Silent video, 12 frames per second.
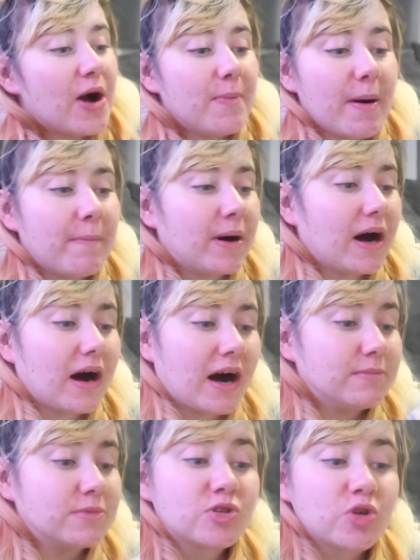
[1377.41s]
um, but
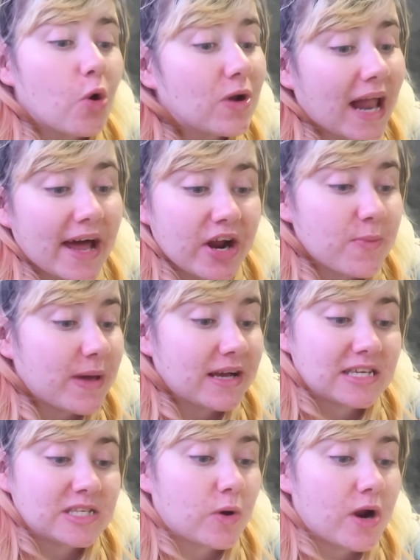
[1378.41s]
I'm so glad I
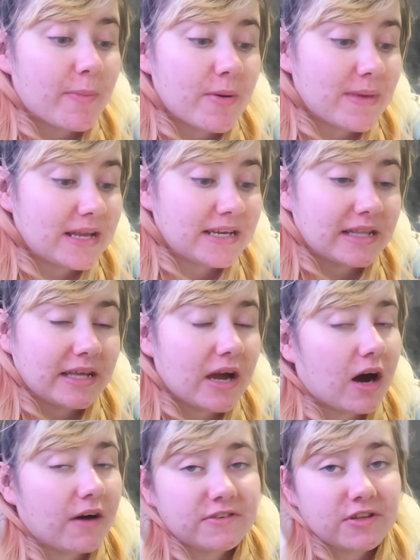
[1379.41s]
picked this one up immediately
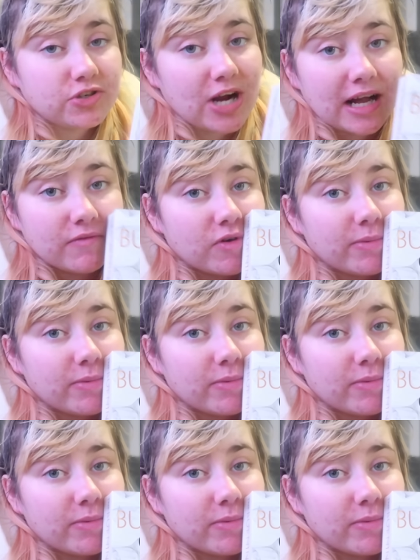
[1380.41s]
after The Dragon